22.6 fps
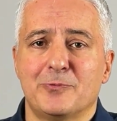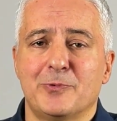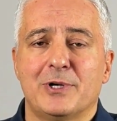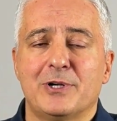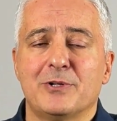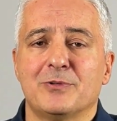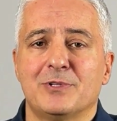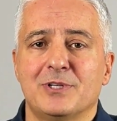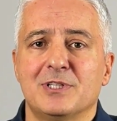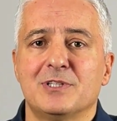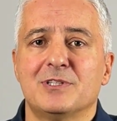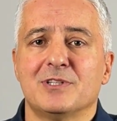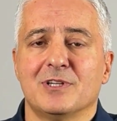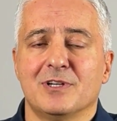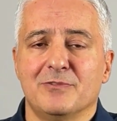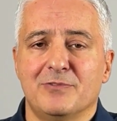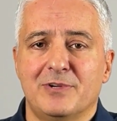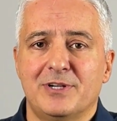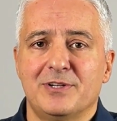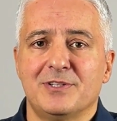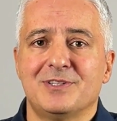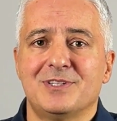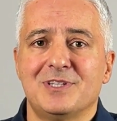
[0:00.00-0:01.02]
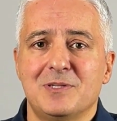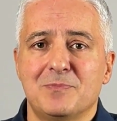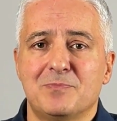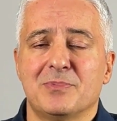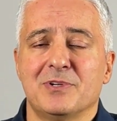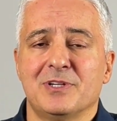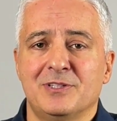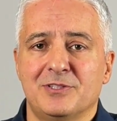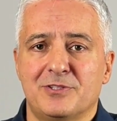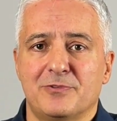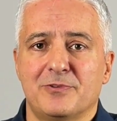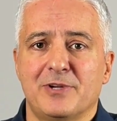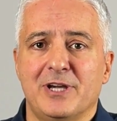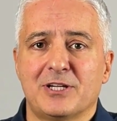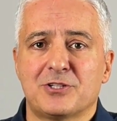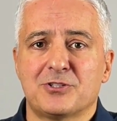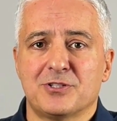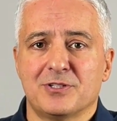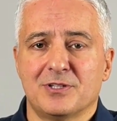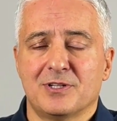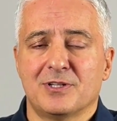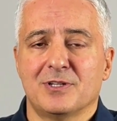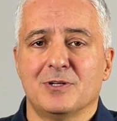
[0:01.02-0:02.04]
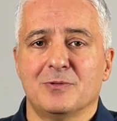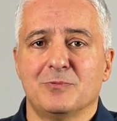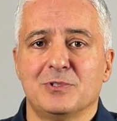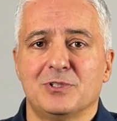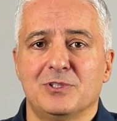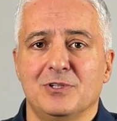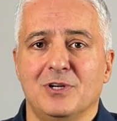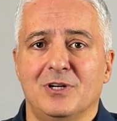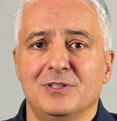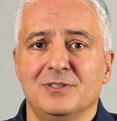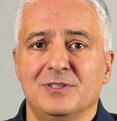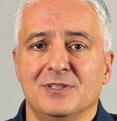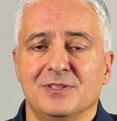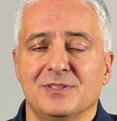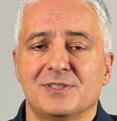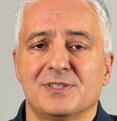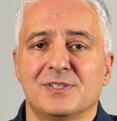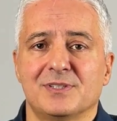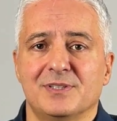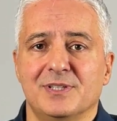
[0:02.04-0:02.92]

where you need a very deep interaction with the audience,